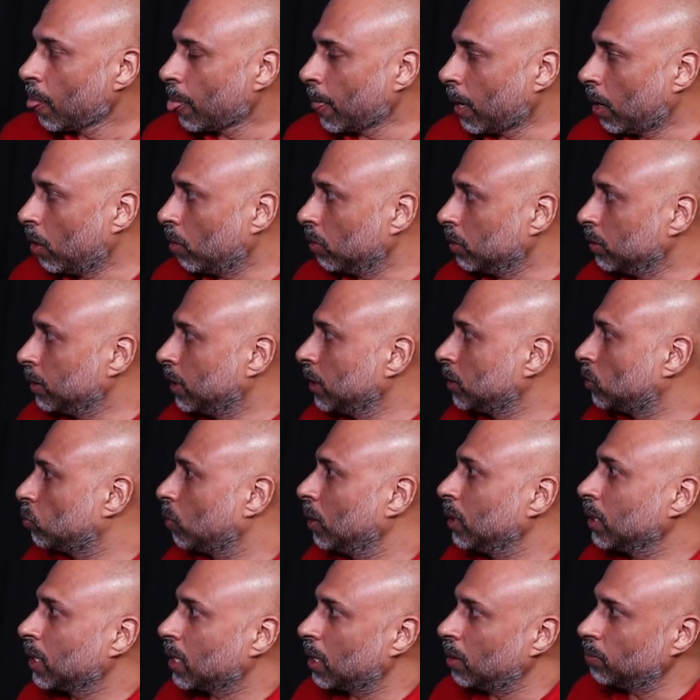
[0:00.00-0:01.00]
Now this
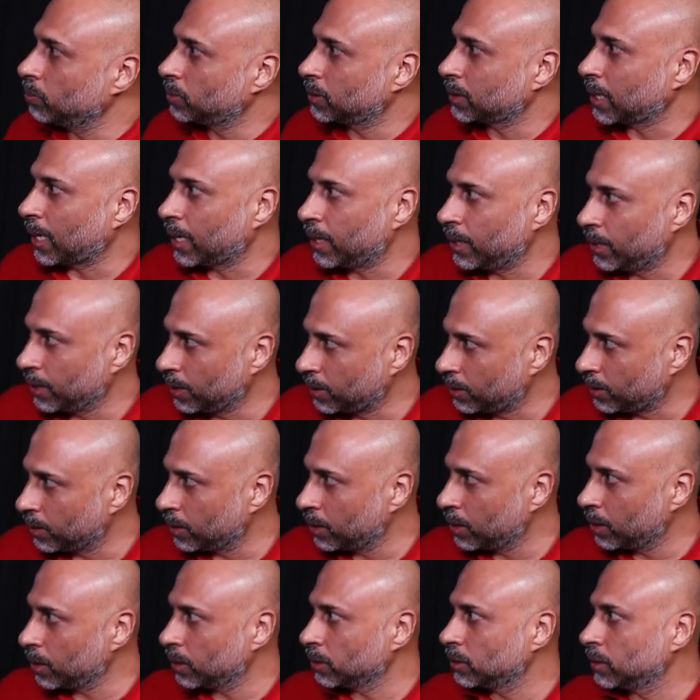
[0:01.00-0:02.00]
one comes handy
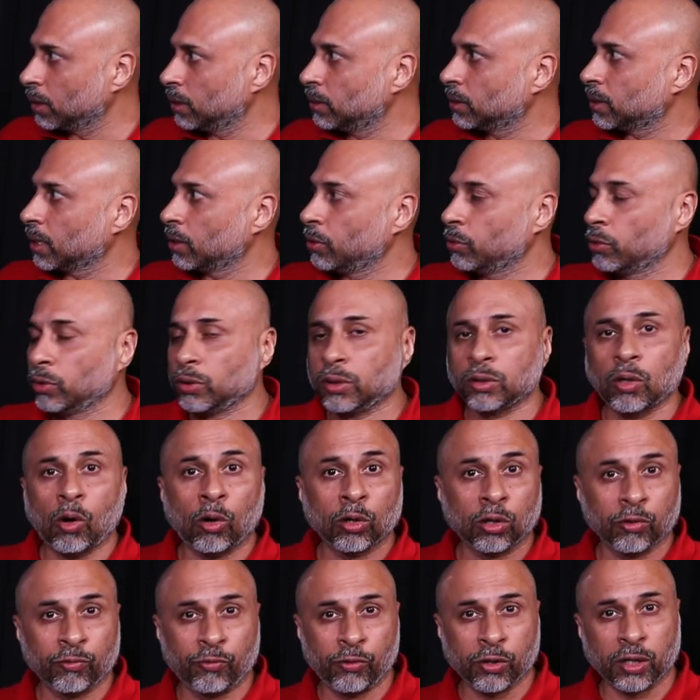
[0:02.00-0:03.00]
here, since I use
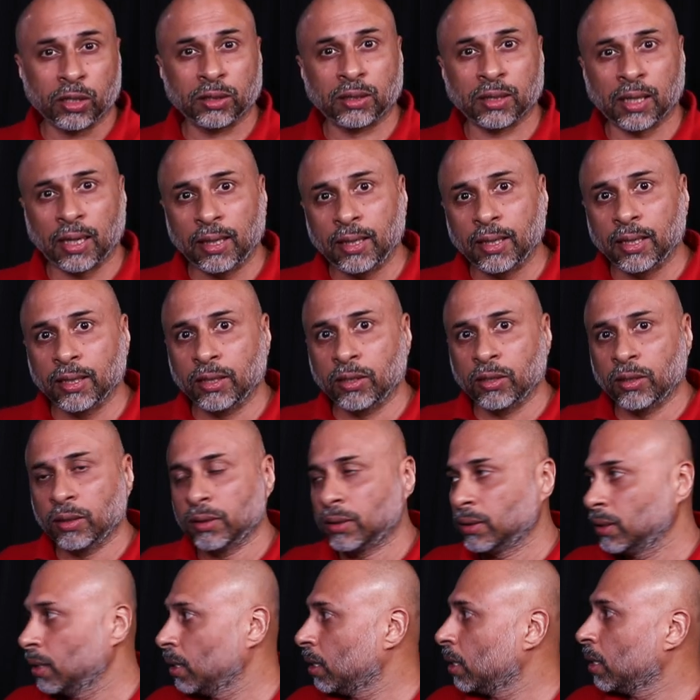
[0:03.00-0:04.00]
autofocus
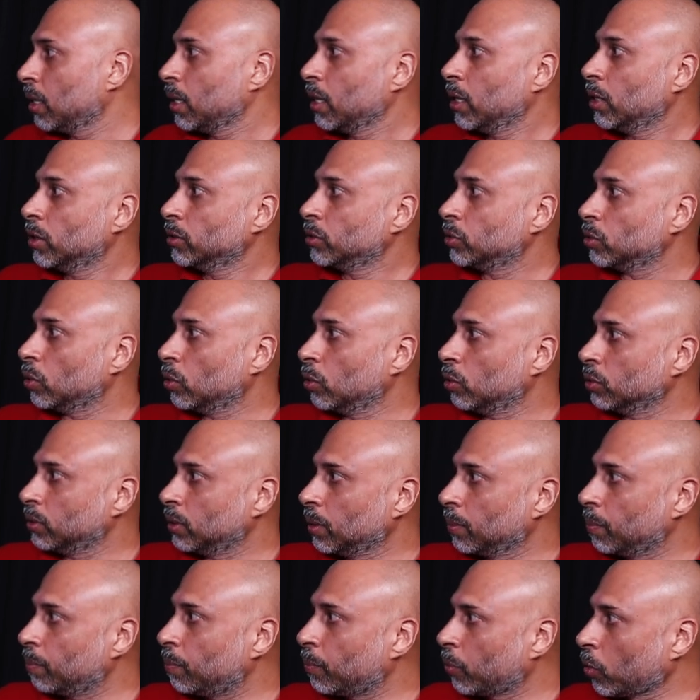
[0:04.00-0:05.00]
continuous, so
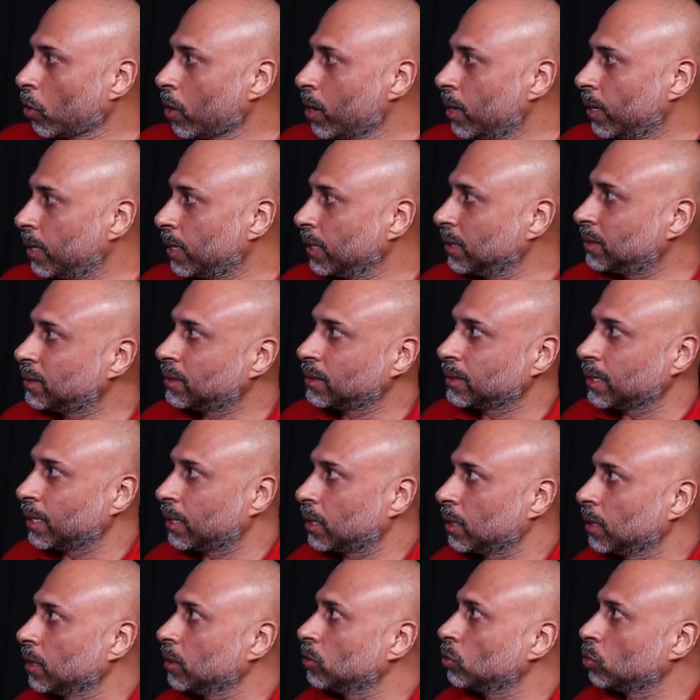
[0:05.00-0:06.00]
the priority is set.